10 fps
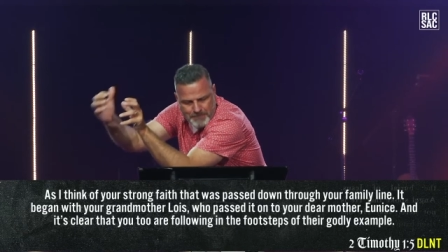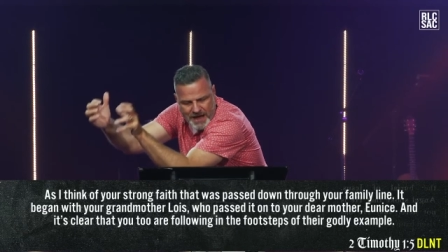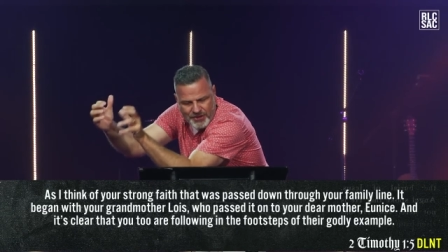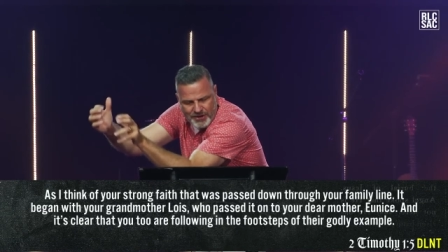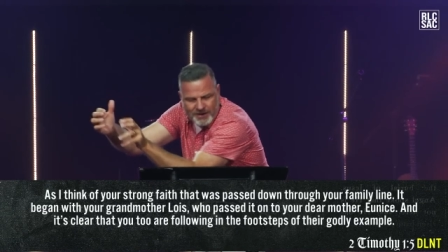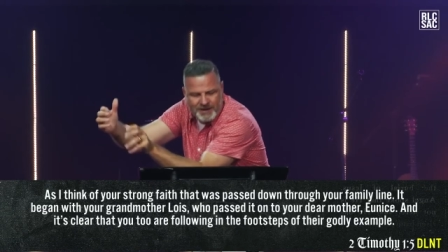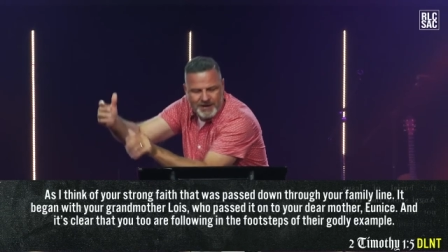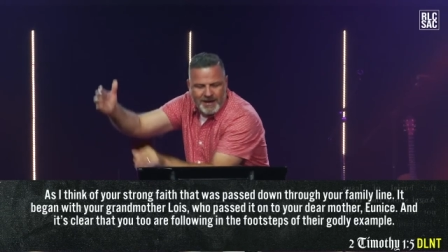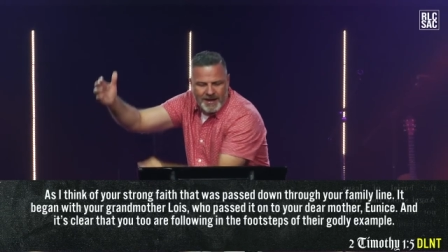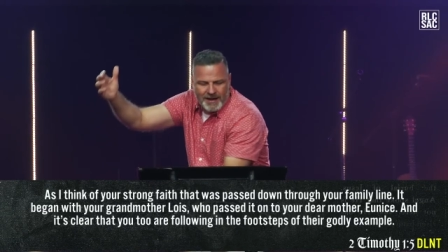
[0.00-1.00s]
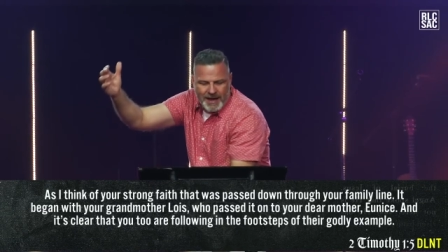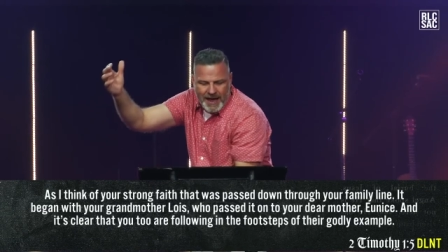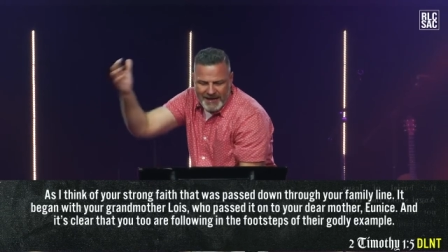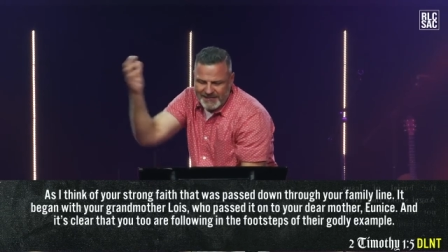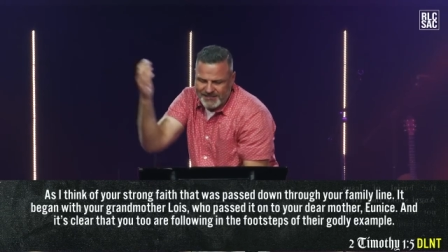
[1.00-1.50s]
mother,
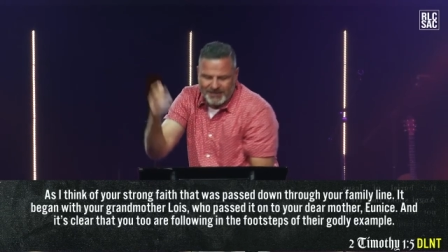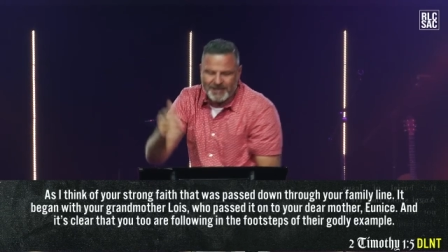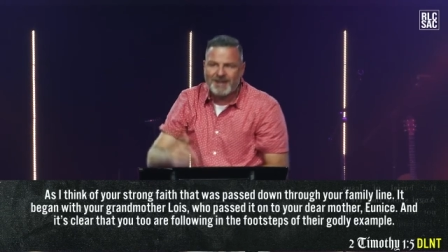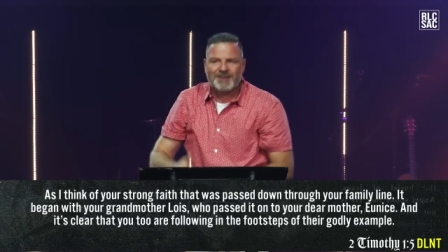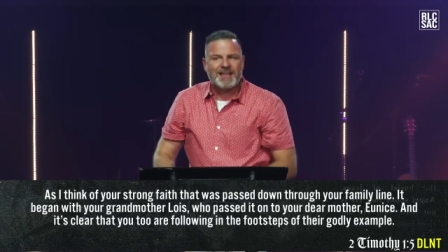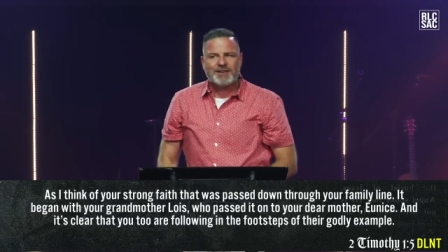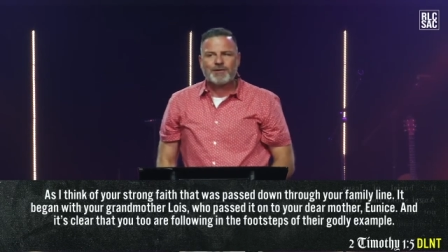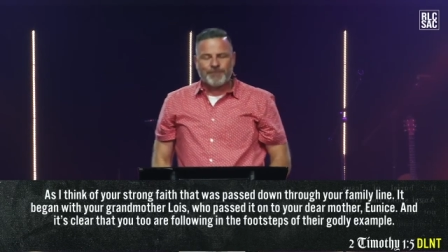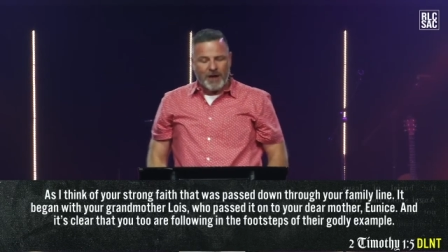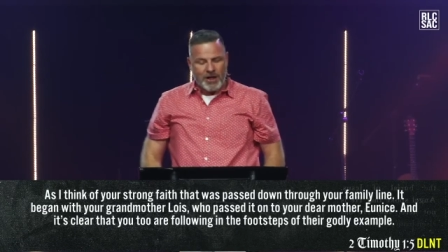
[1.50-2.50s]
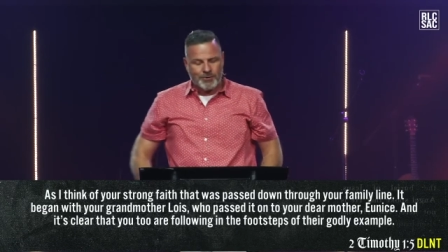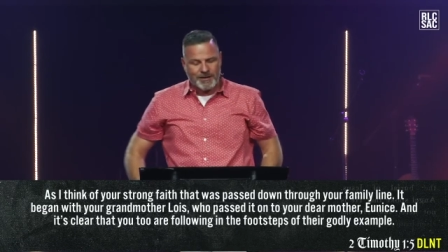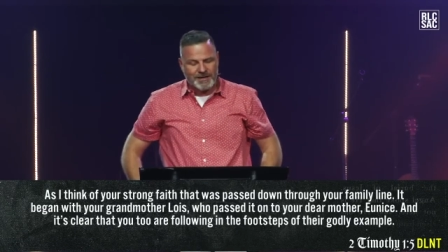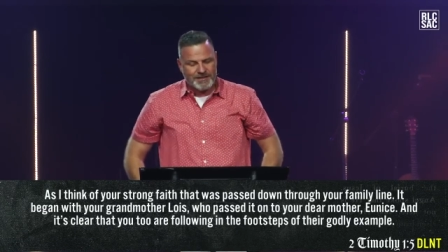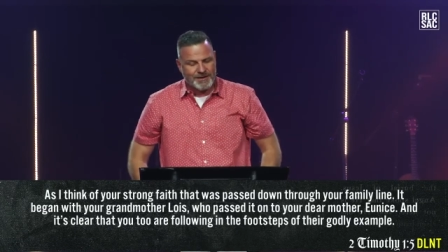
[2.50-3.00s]
and it's clear that you're
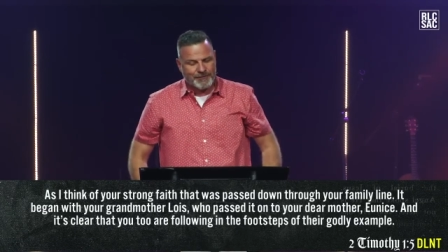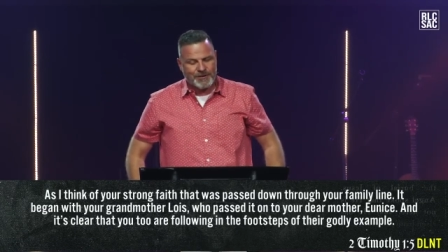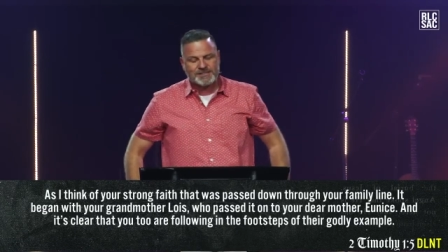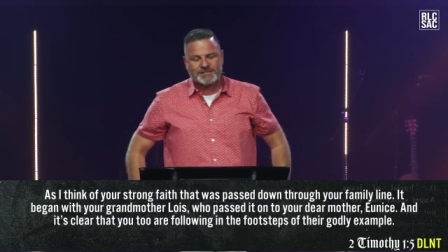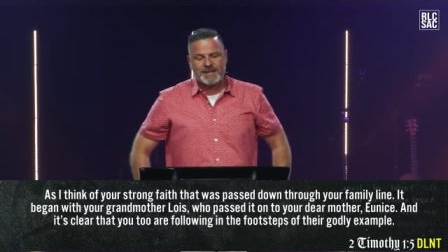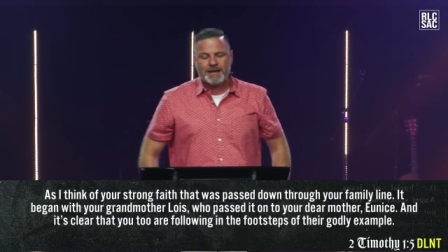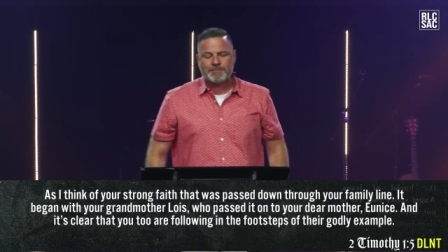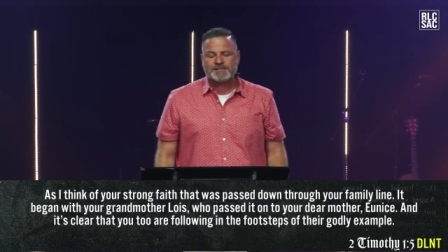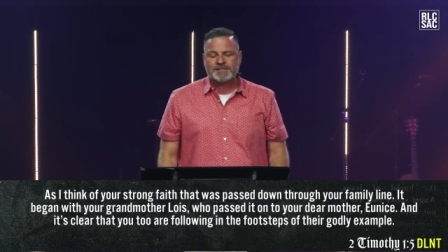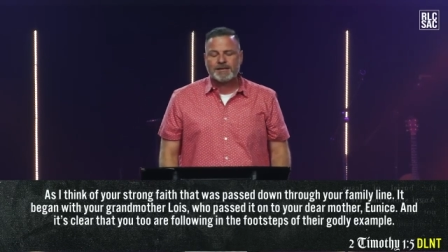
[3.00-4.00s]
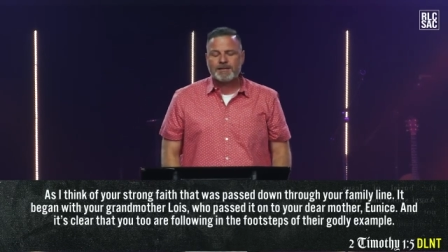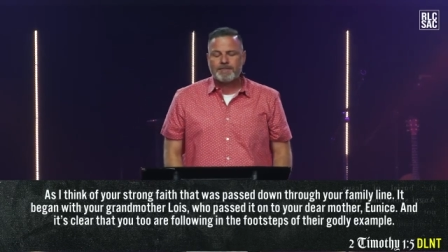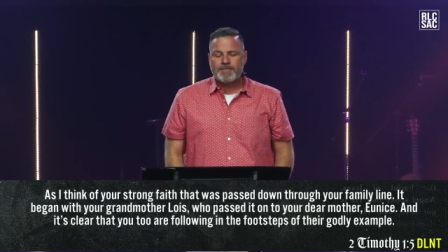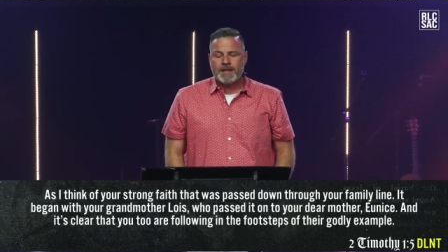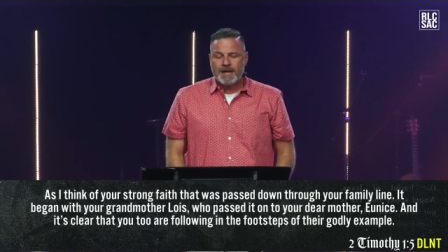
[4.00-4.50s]
following in their footsteps.
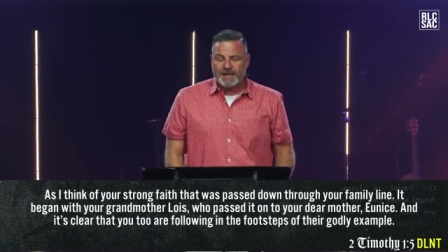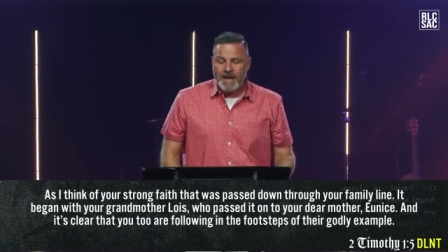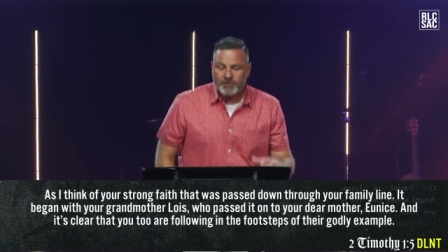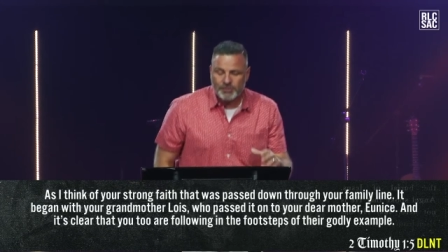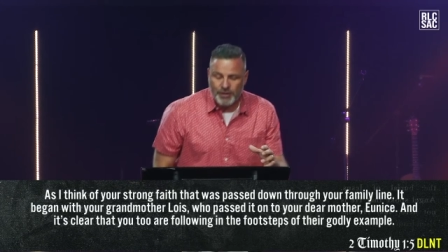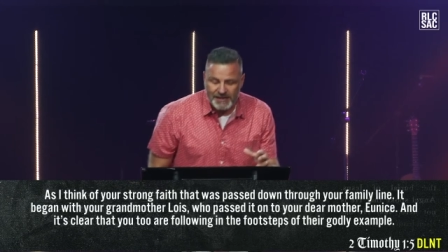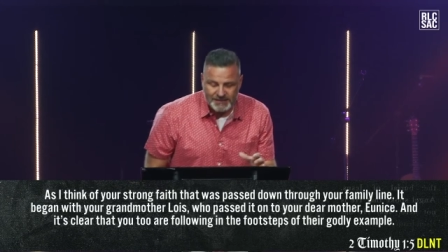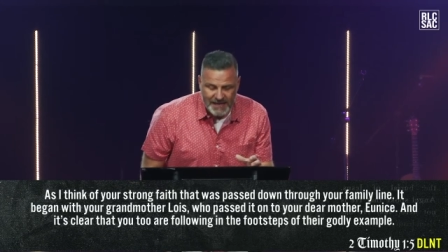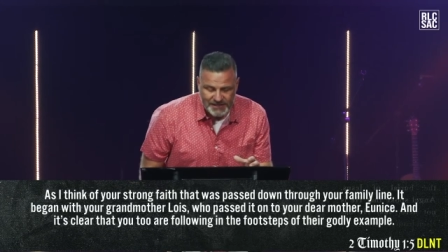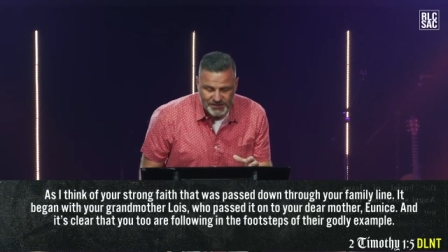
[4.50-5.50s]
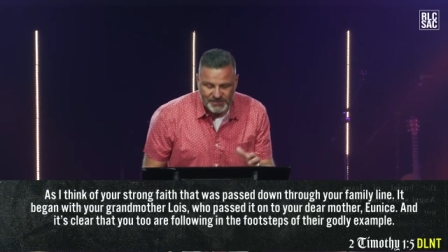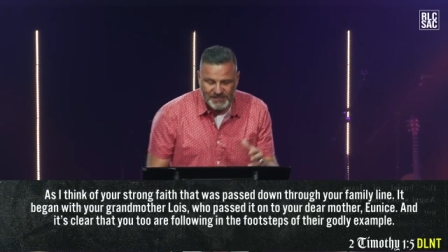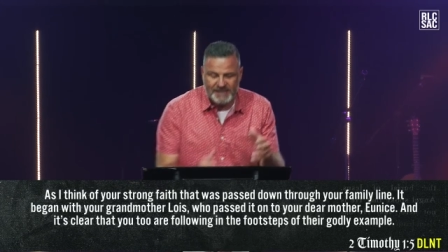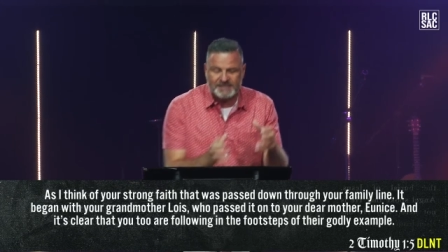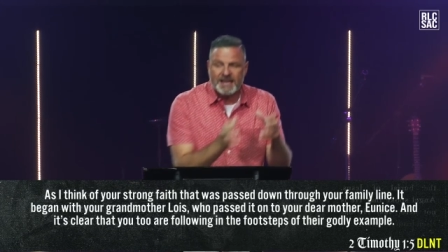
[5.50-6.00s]
Another translation
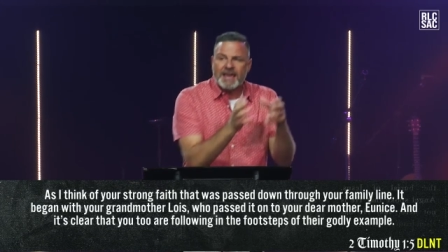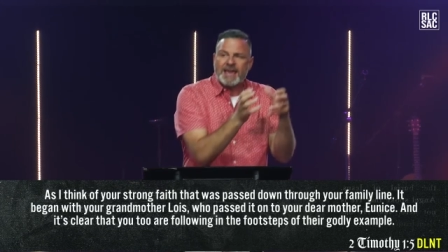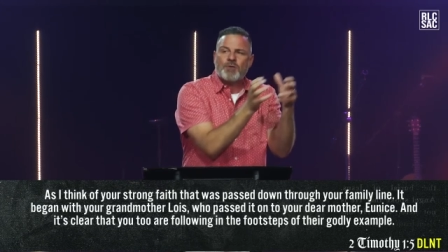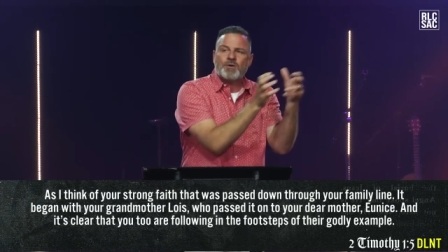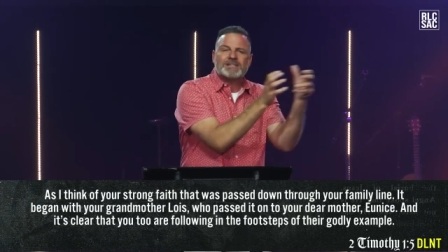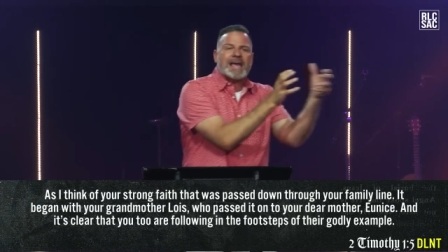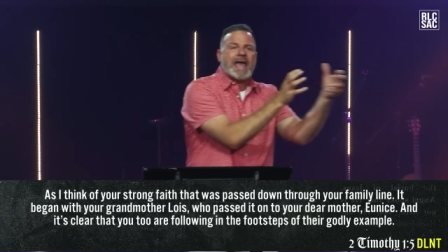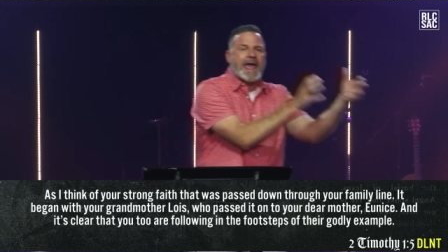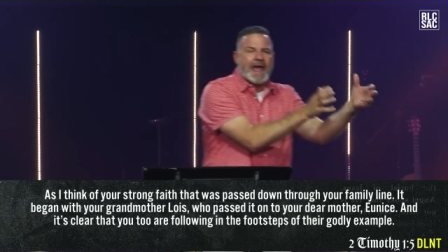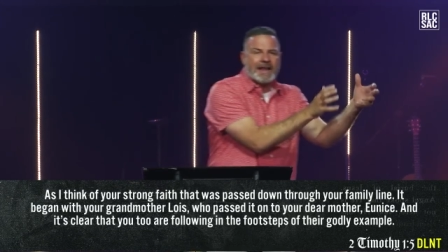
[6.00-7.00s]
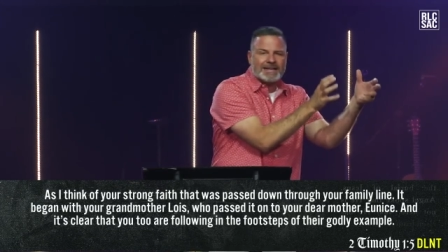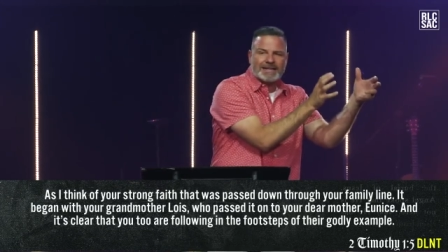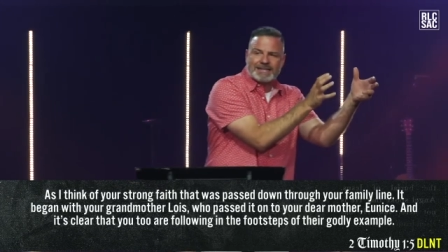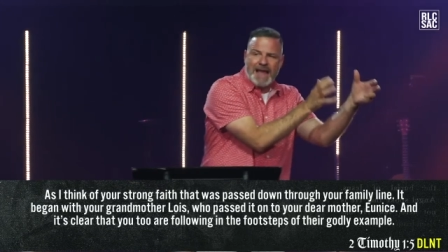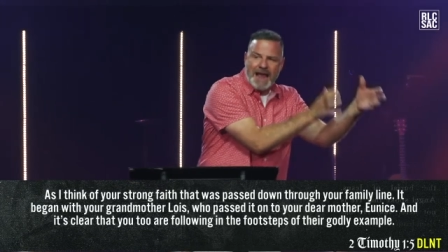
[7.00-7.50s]
says, it was
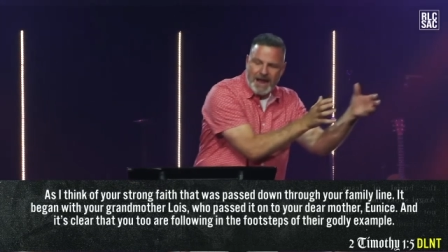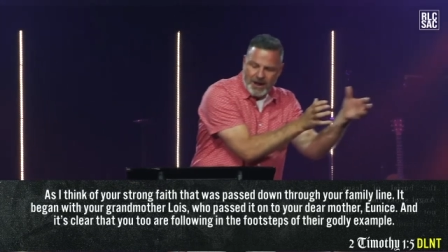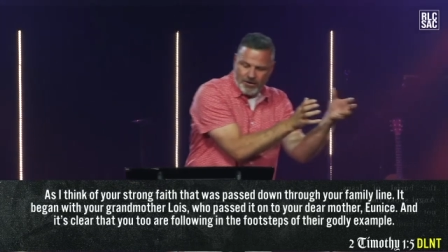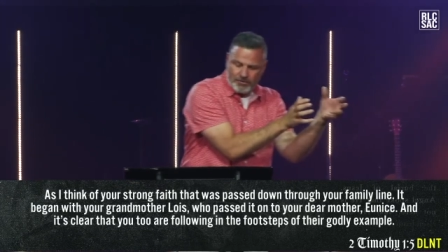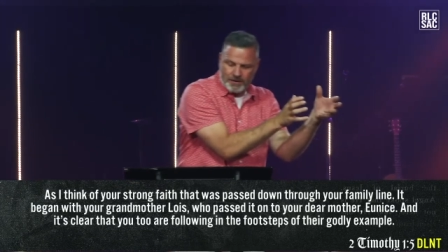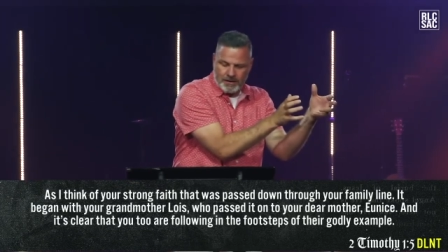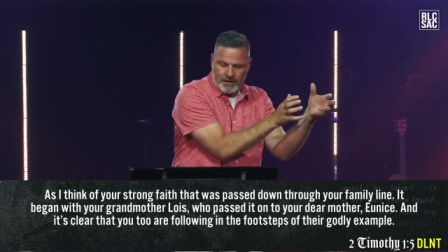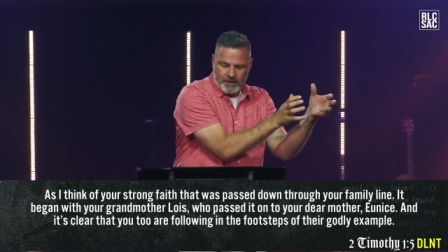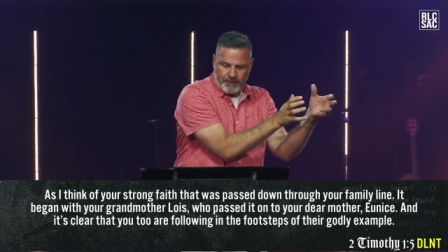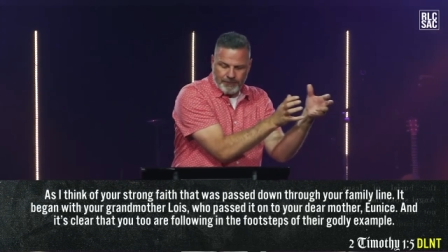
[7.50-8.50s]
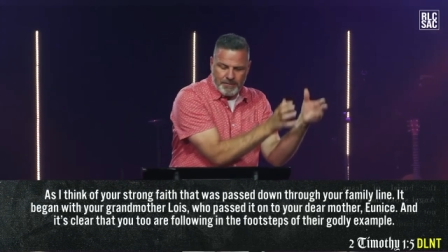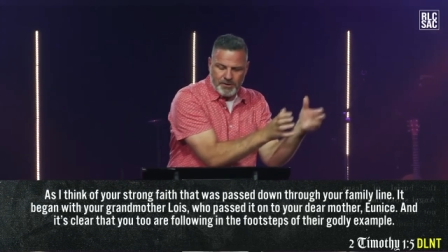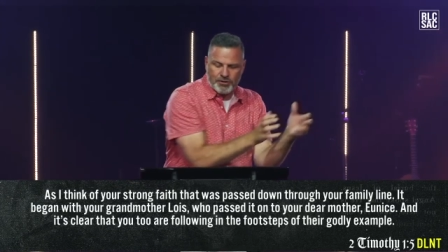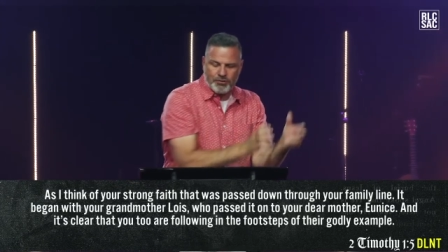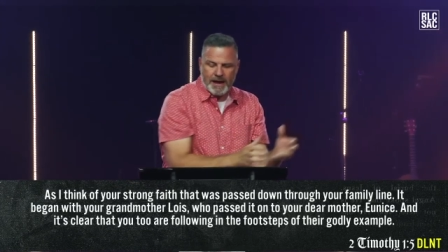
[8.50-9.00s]
handed down from your